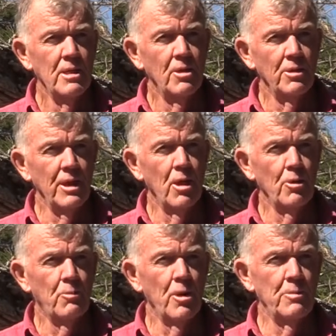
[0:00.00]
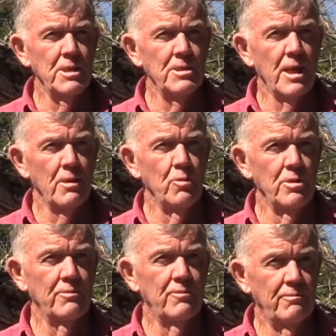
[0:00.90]
on the older properties they
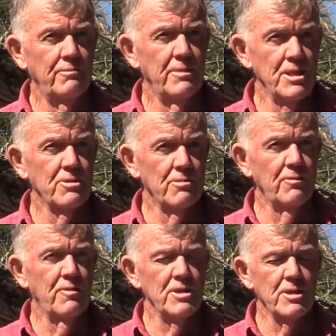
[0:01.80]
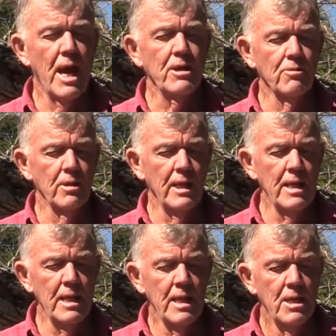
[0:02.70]
weren't necessarily fenced accurately.